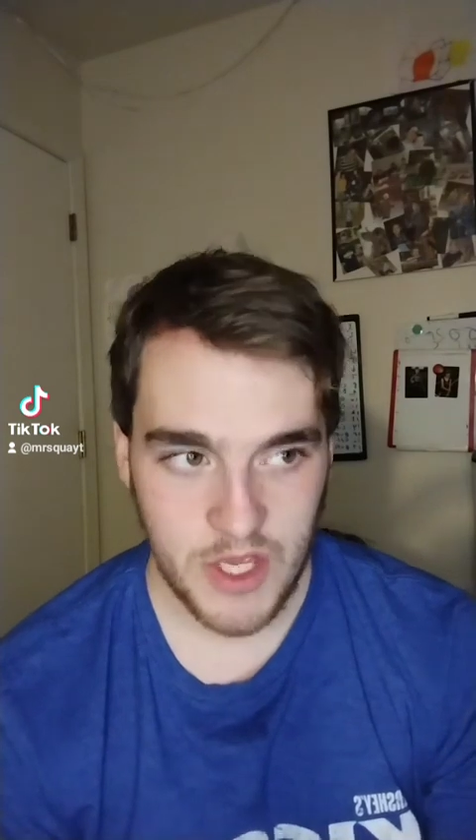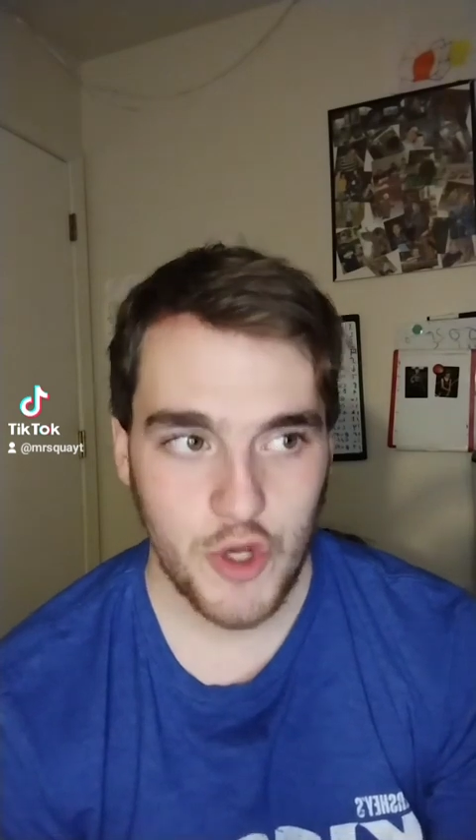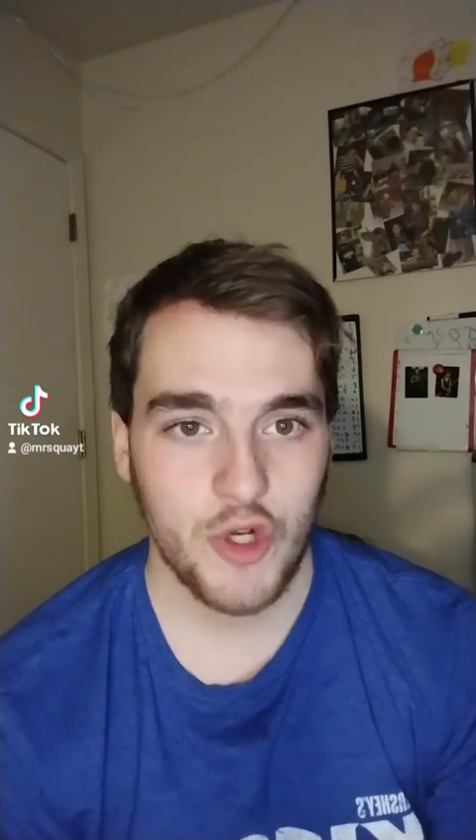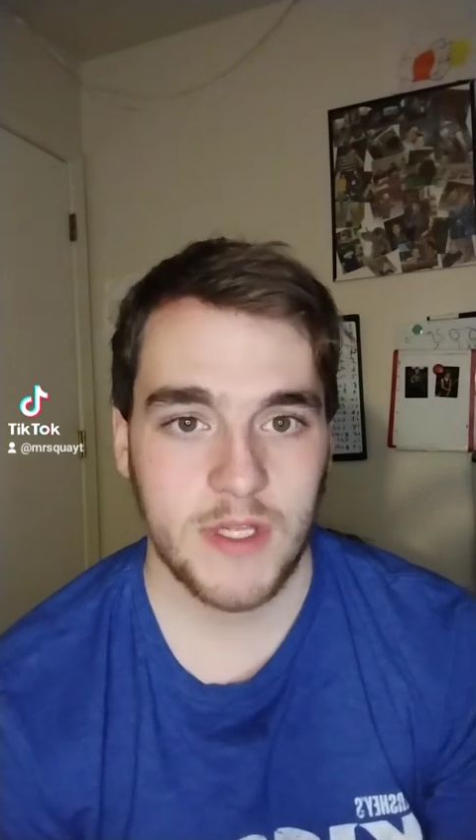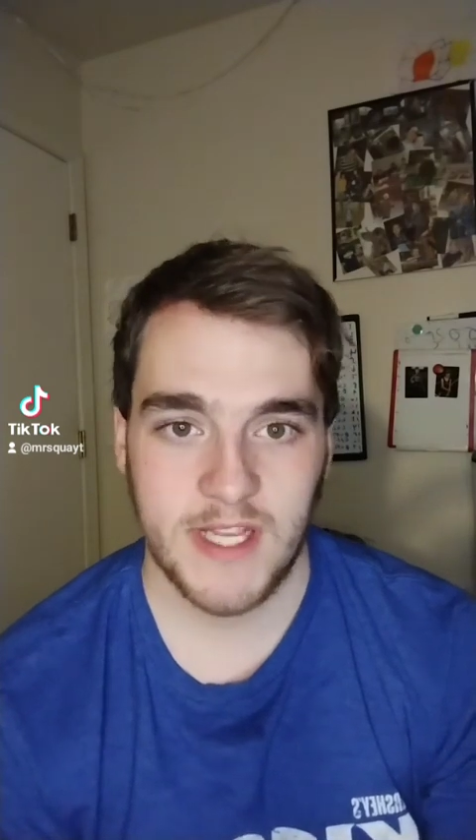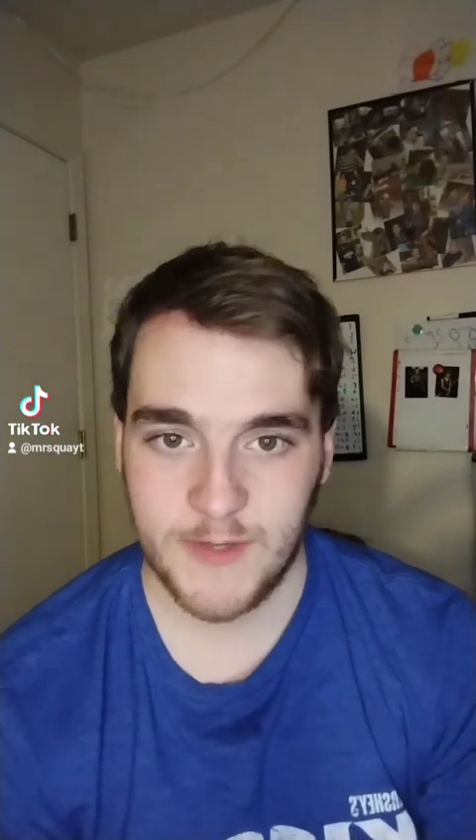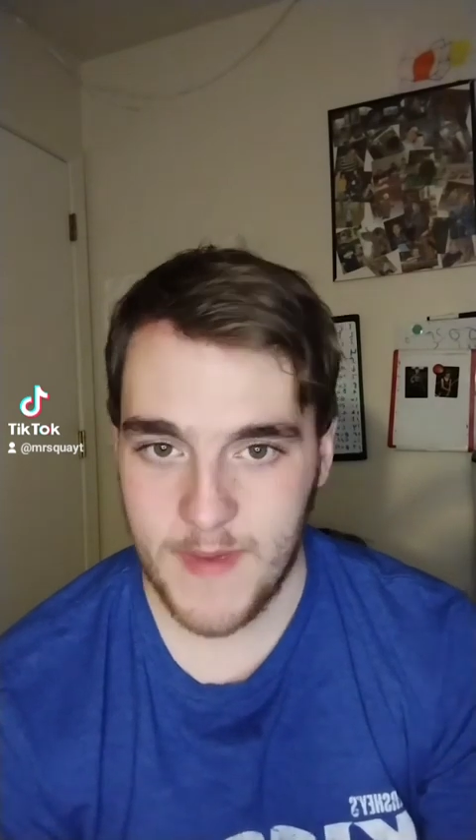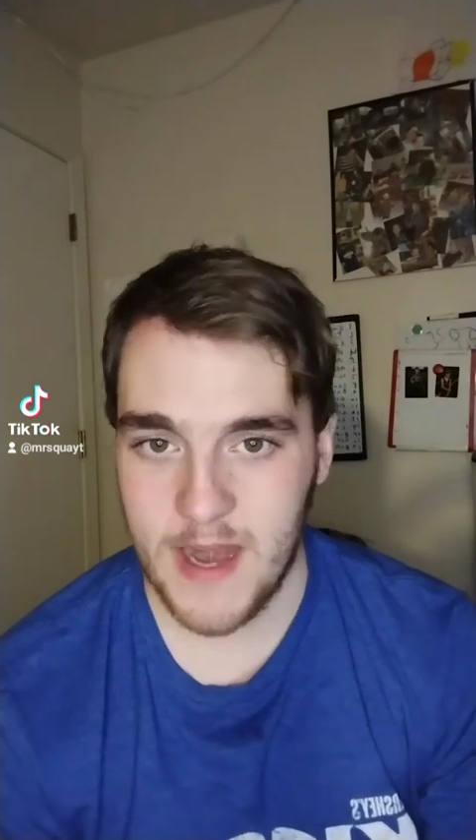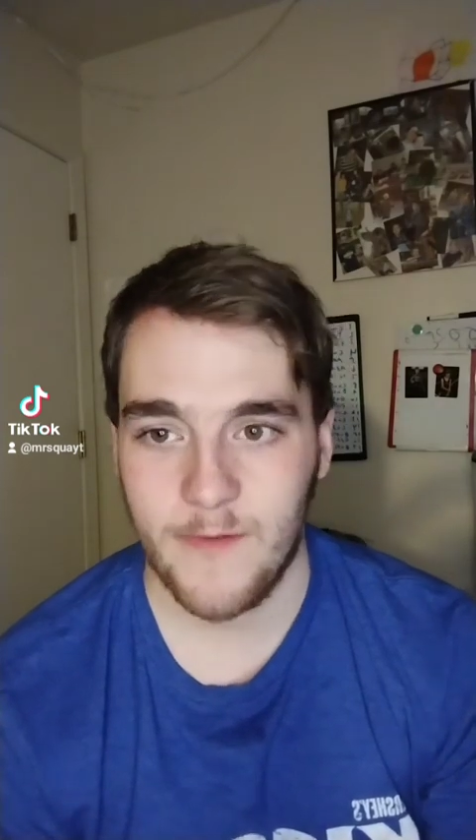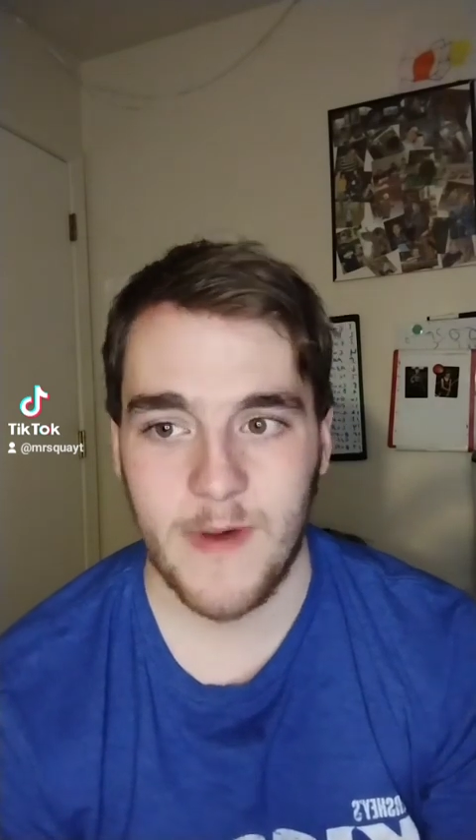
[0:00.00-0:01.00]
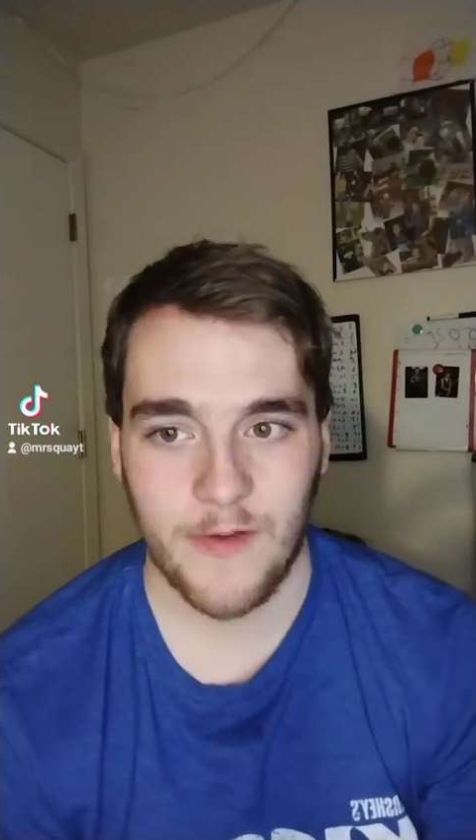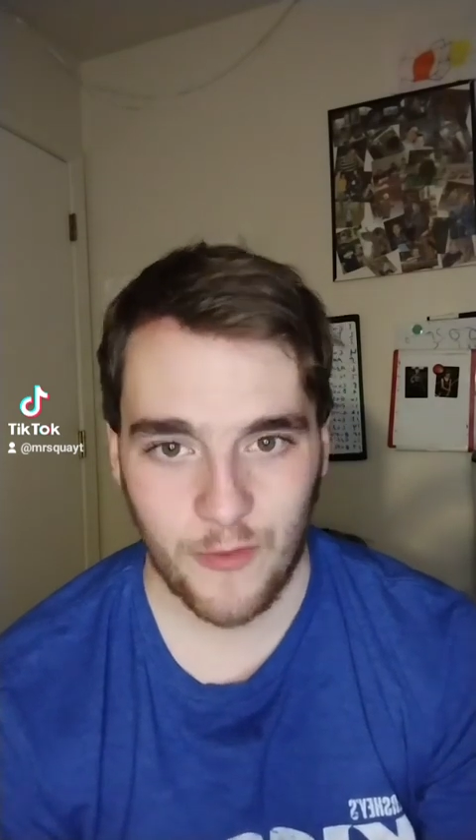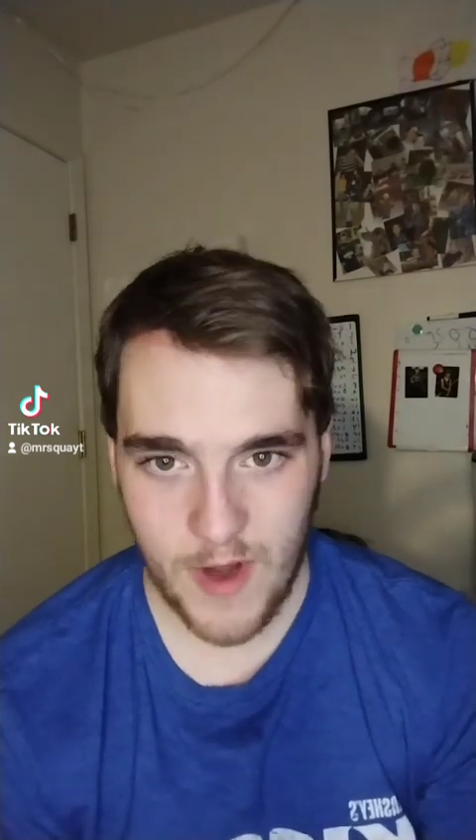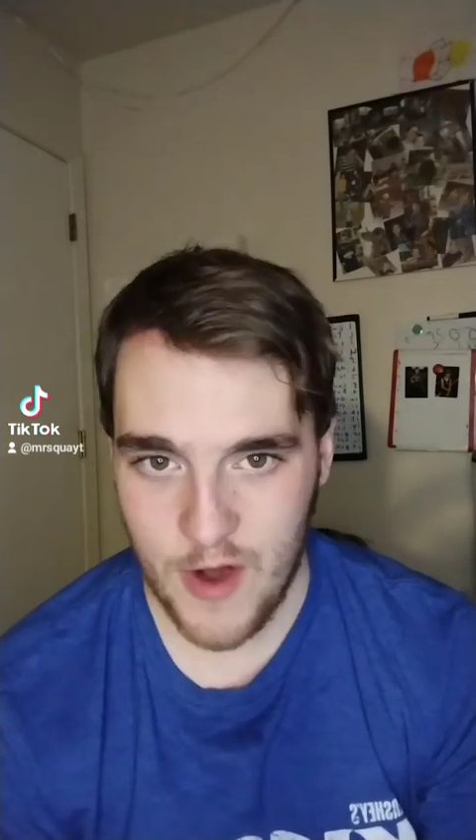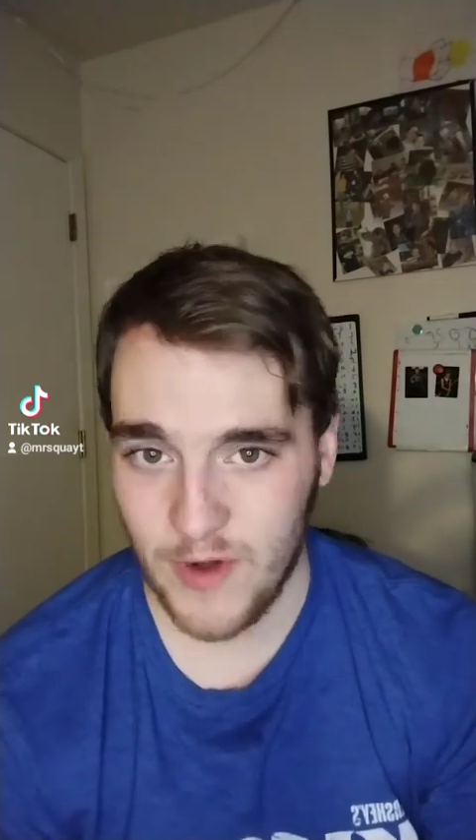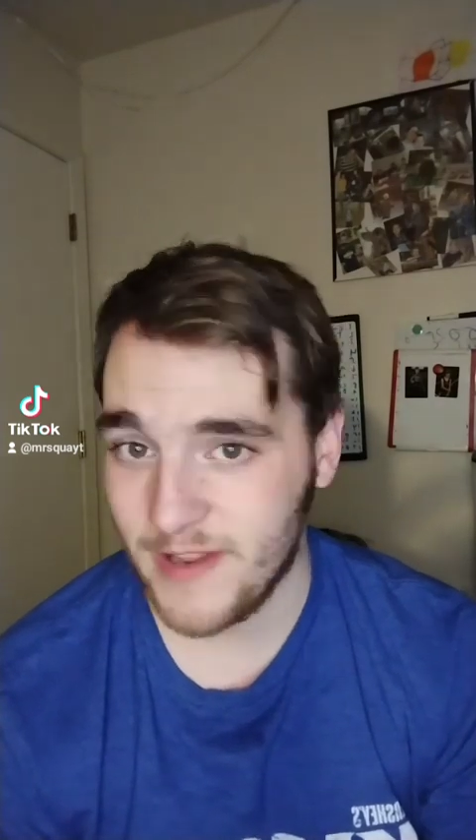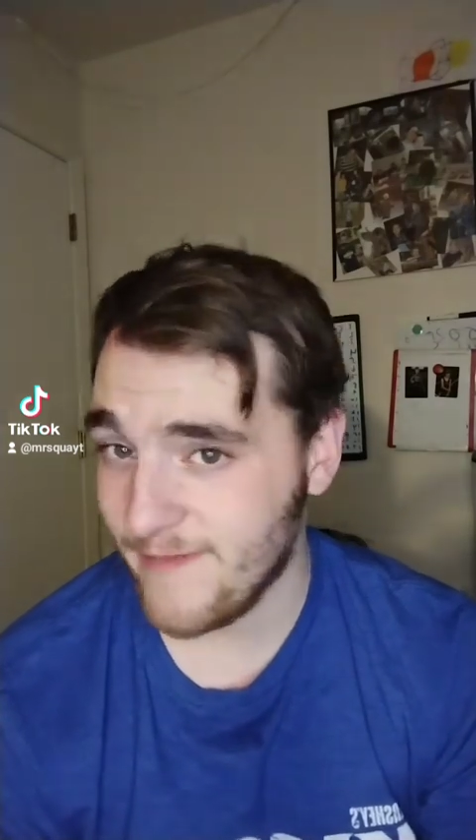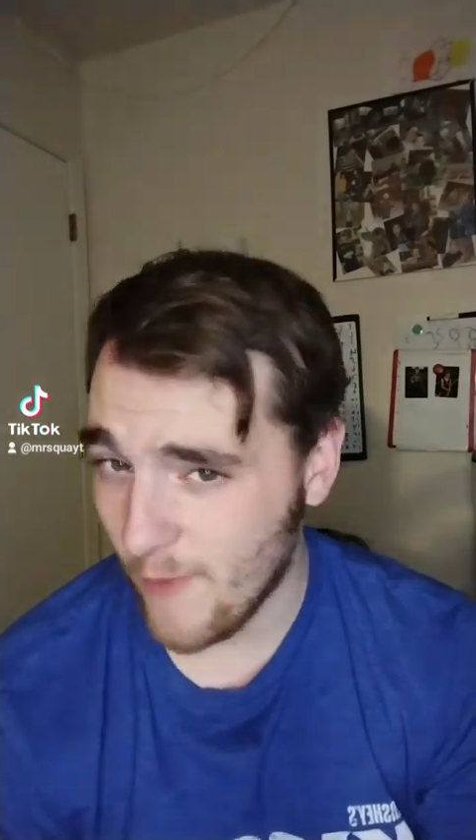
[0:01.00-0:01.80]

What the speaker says: Usually spend about $300 to